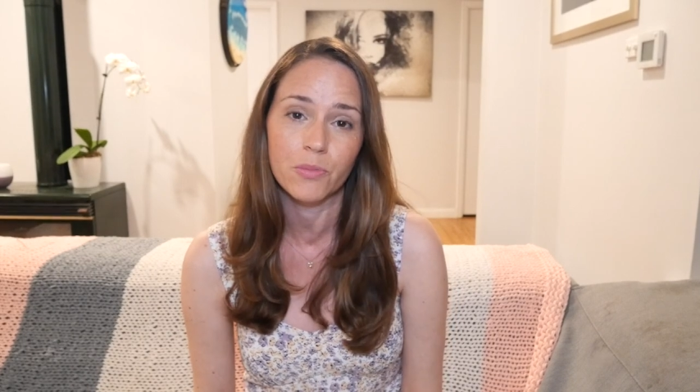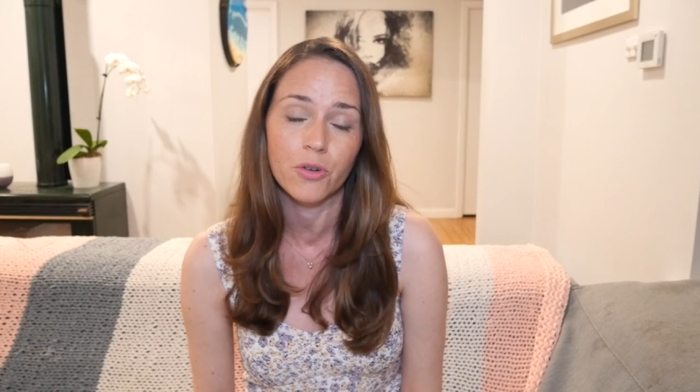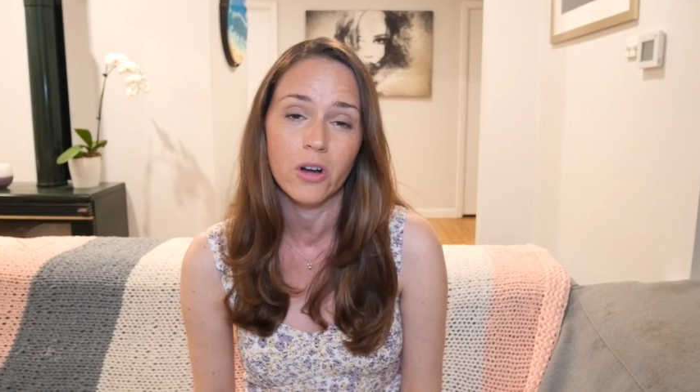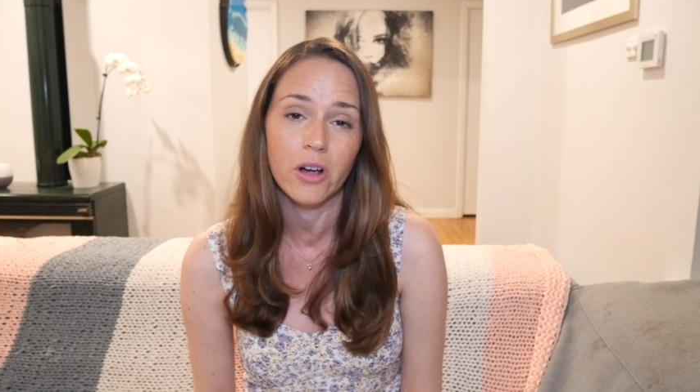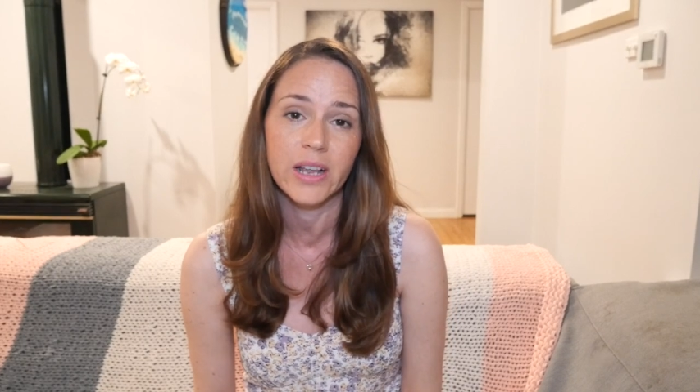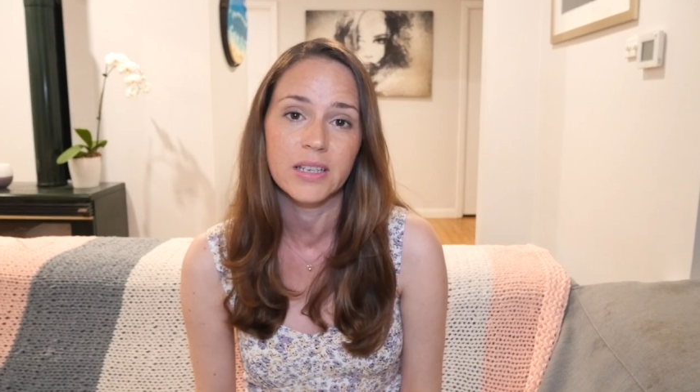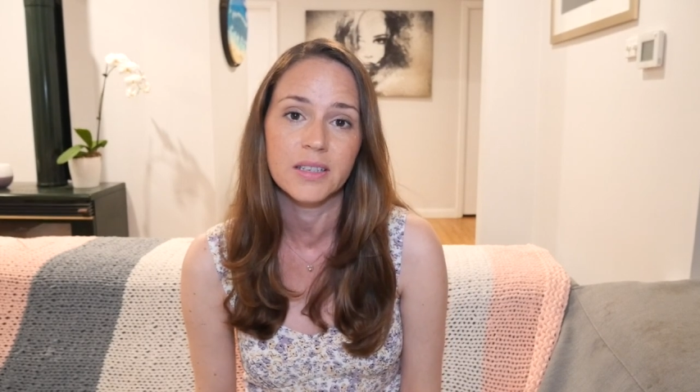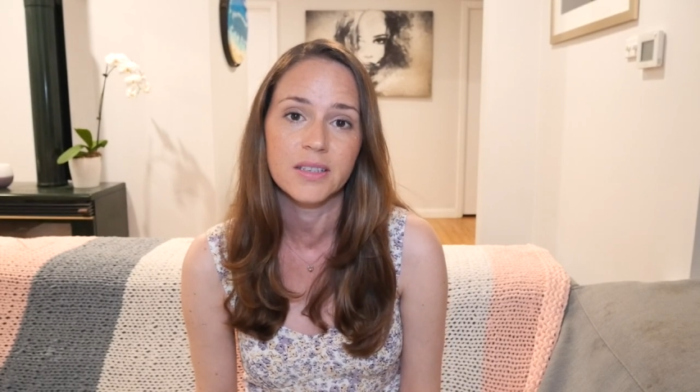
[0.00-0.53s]

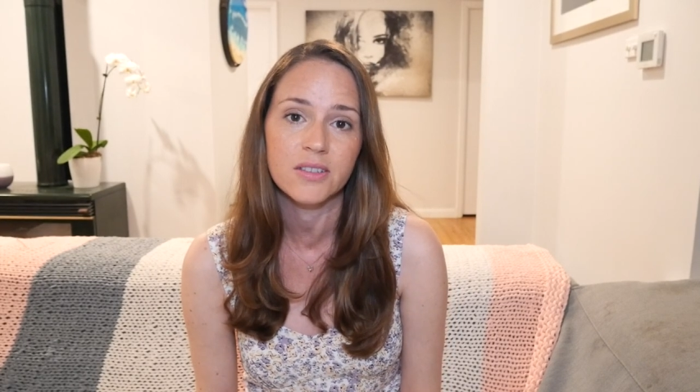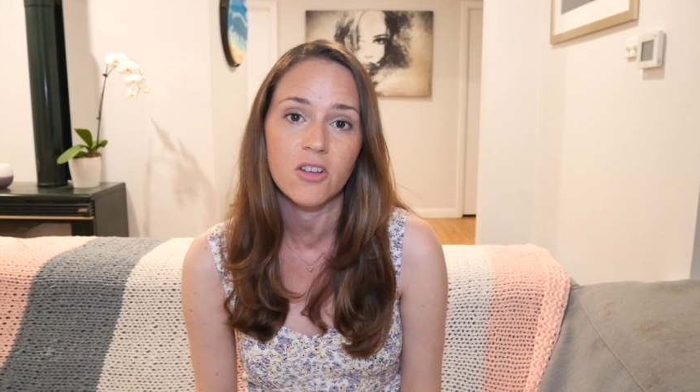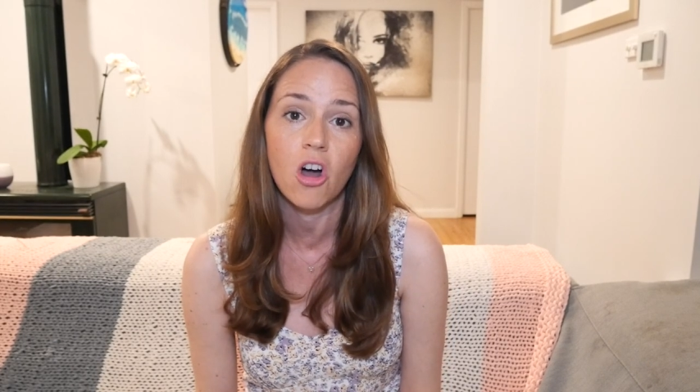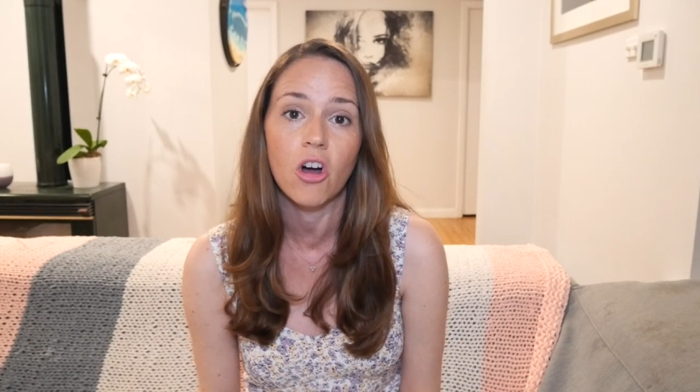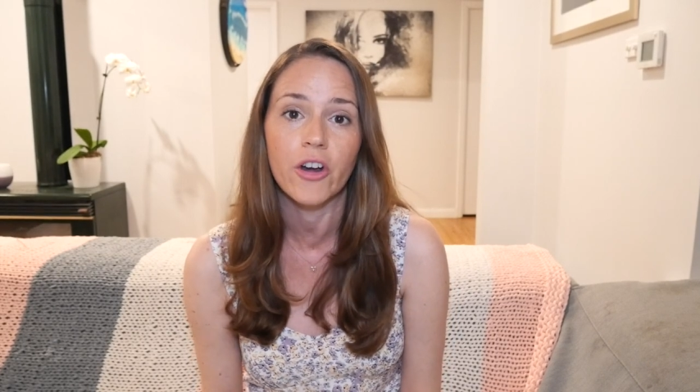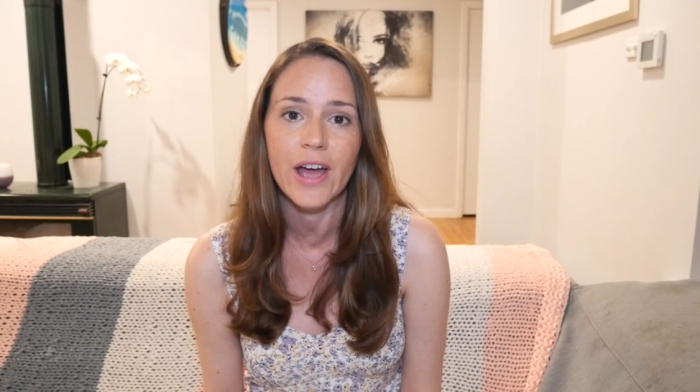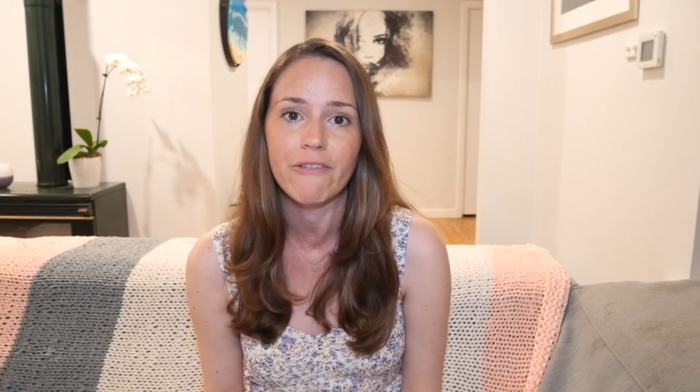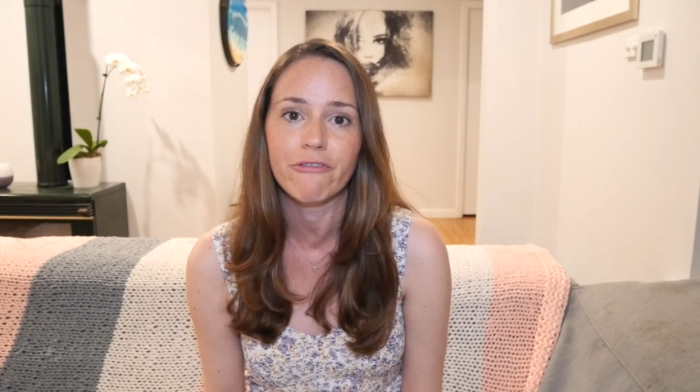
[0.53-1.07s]
price
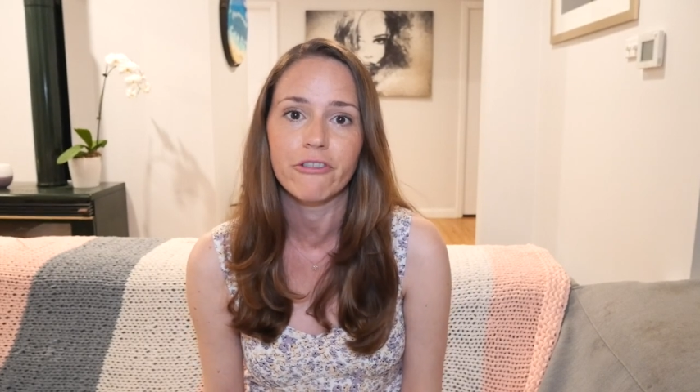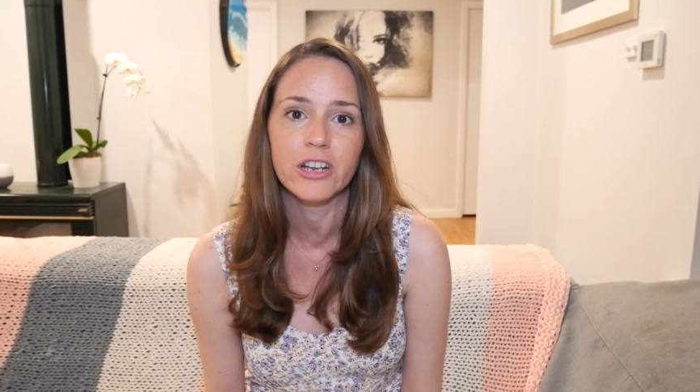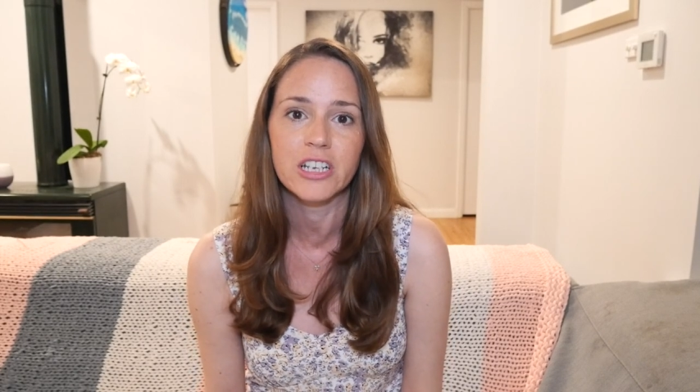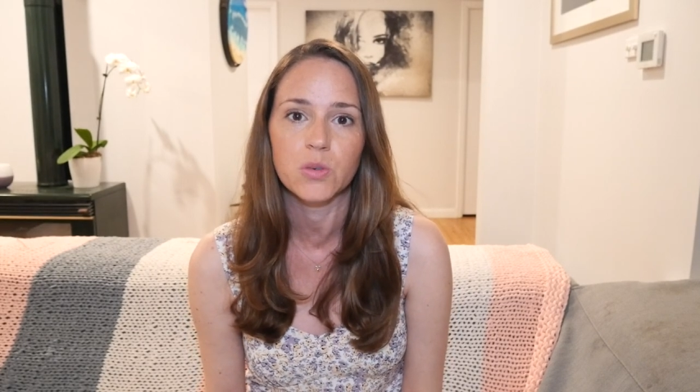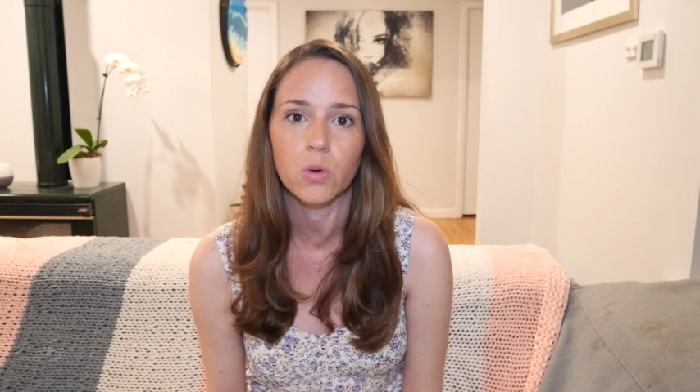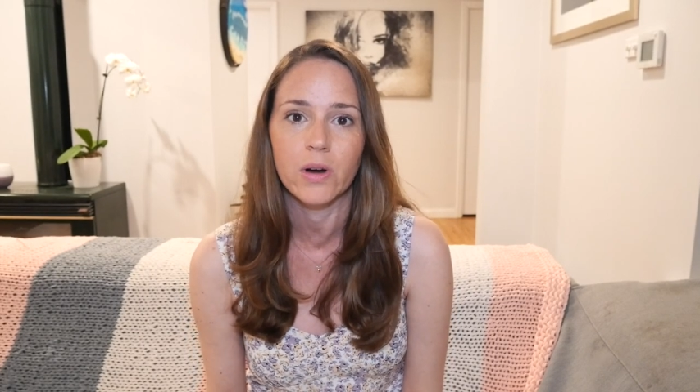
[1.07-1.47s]
on average,